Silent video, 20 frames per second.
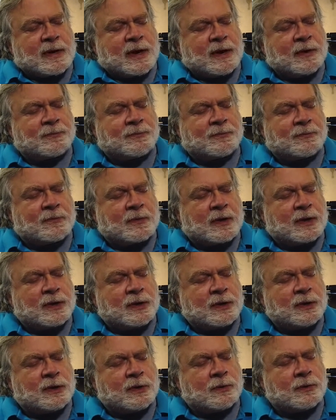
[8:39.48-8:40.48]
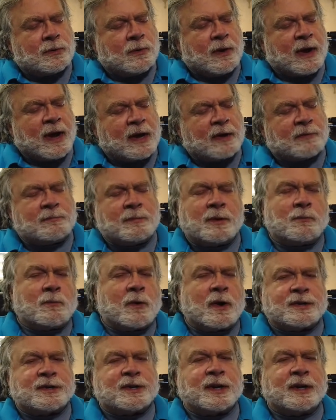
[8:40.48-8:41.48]
if you have been
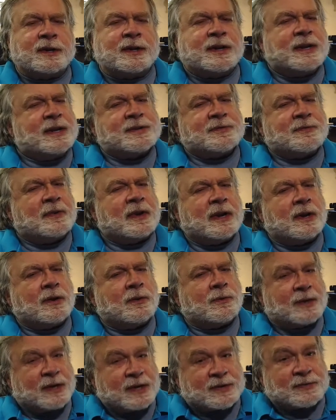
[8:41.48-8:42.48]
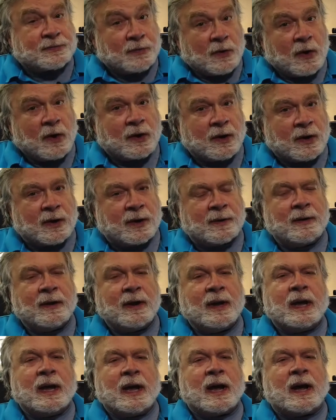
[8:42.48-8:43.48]
watching this video this far,
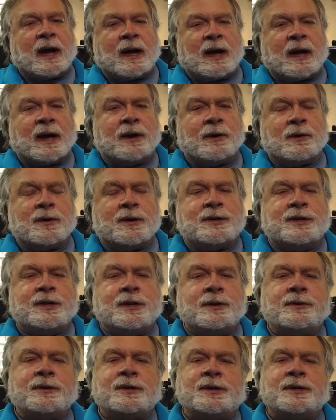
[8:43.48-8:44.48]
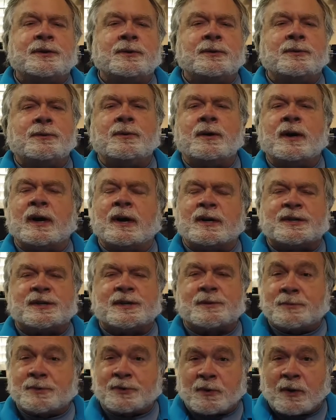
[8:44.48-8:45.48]
I urge you to uh,
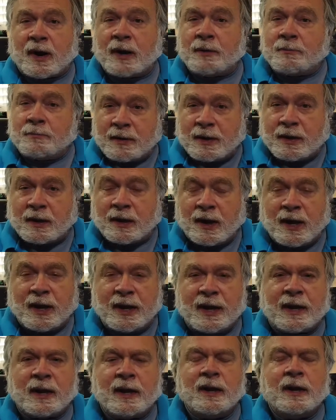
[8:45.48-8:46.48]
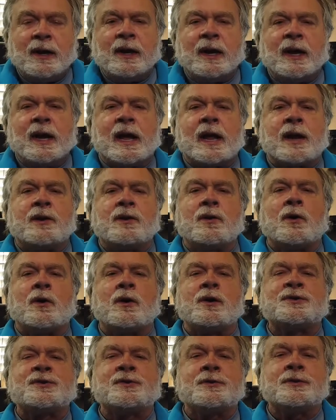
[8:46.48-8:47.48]
subscribe and like and
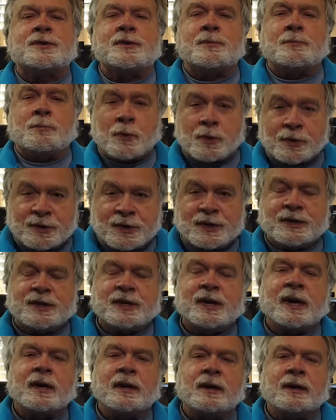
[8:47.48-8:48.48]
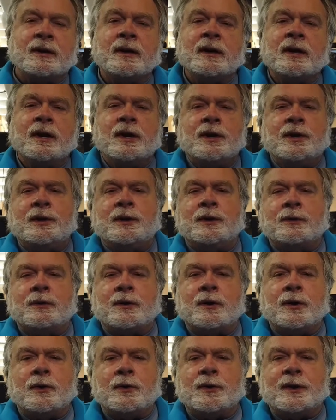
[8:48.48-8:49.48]
also support the channel. You
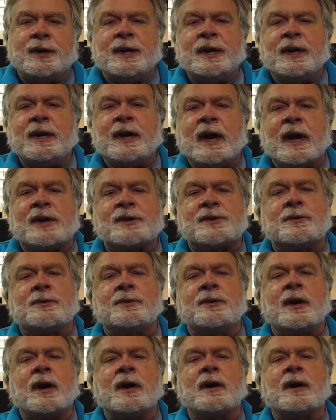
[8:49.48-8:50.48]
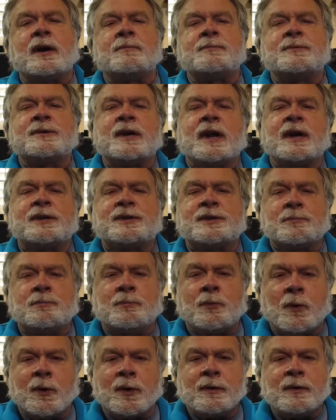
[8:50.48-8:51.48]
can go to dcasler.com slash
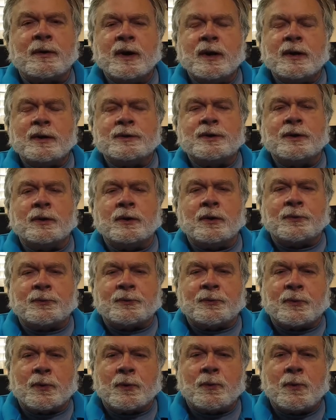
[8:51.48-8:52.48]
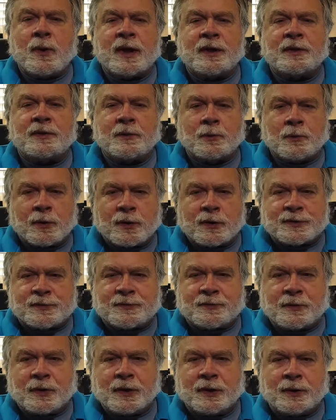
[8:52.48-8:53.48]
support to look for a way that works
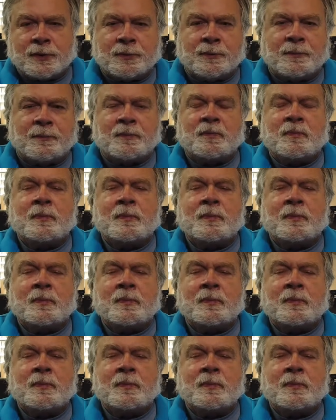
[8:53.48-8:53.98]
for you.